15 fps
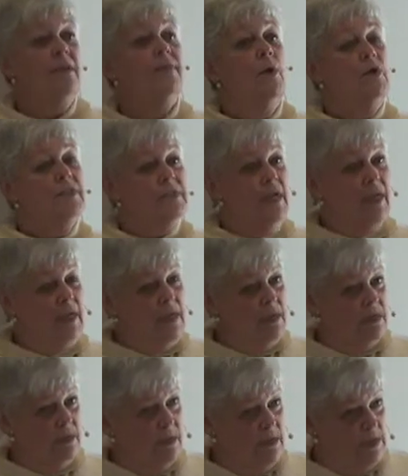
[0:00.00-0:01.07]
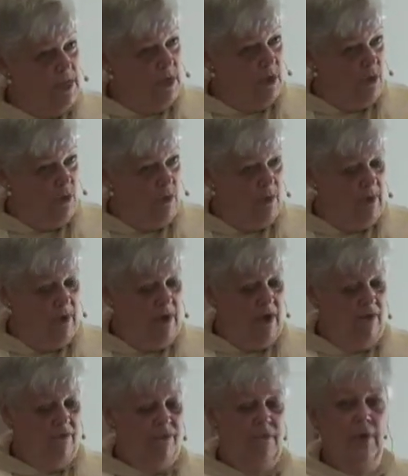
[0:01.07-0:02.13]
in their second year
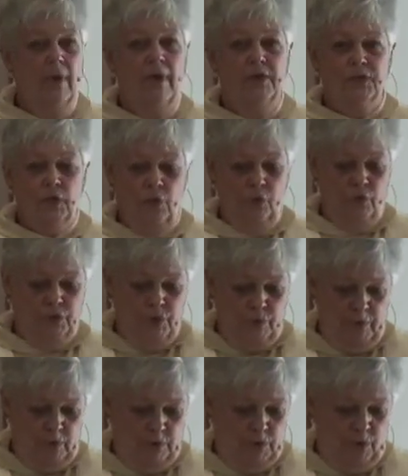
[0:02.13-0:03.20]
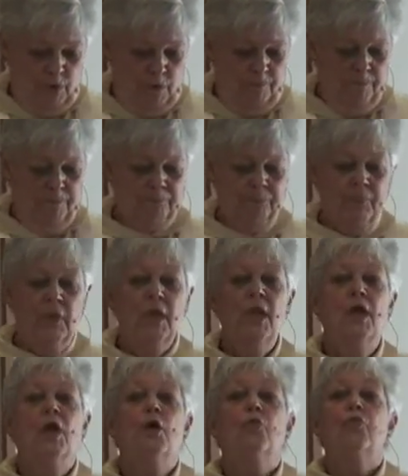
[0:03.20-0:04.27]
of a 2-year term.
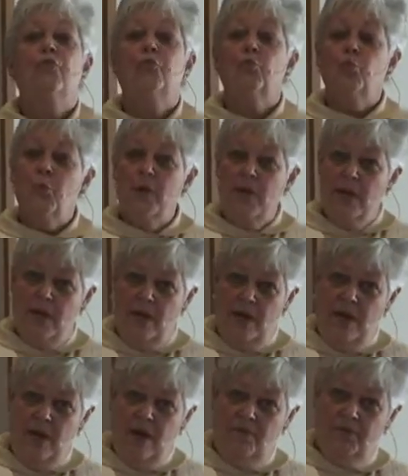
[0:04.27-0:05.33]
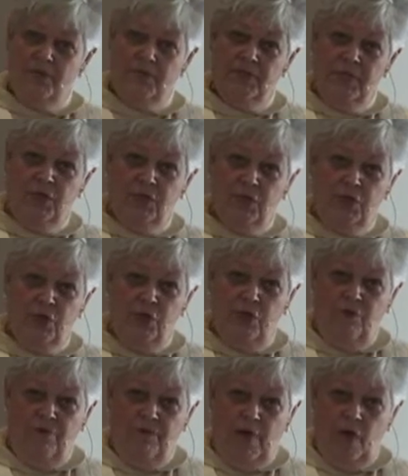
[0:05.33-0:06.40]
3 of the 6
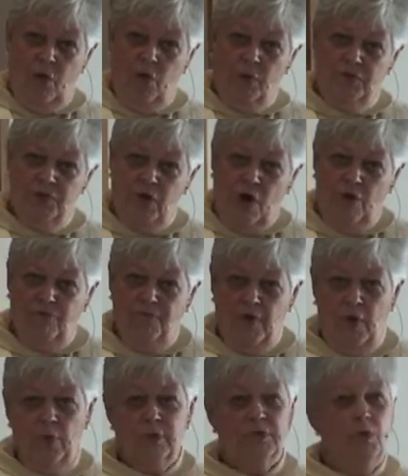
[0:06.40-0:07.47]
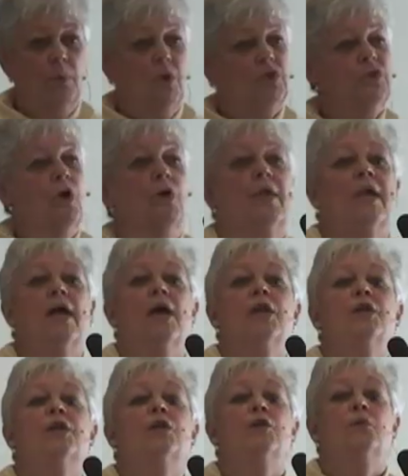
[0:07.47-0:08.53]
new folks are folks who are starting a
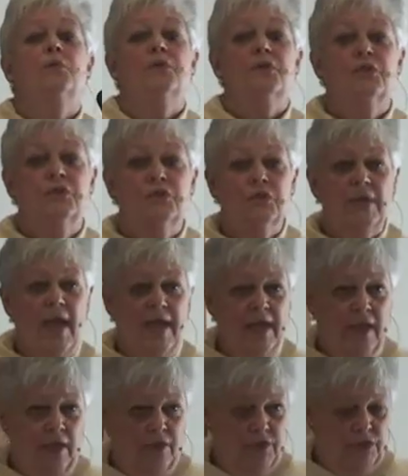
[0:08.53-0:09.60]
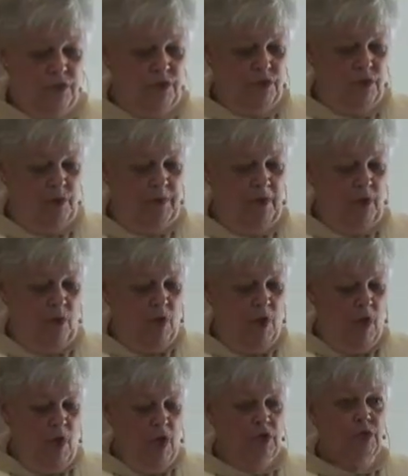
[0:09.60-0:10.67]
new second 2-year
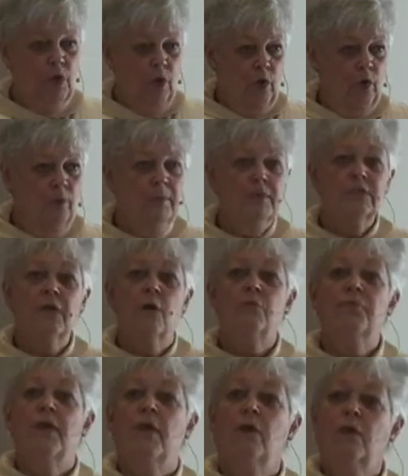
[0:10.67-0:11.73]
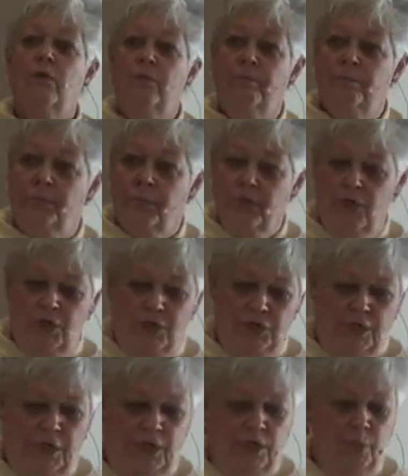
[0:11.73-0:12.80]
term, so they're
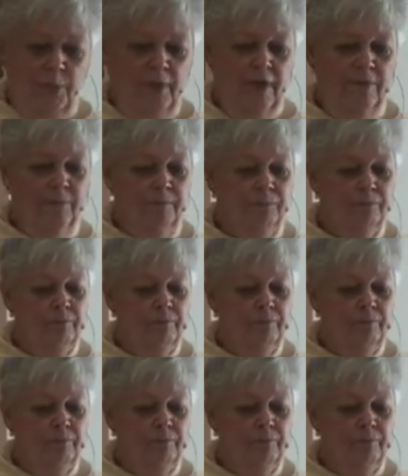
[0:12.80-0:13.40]
continuing.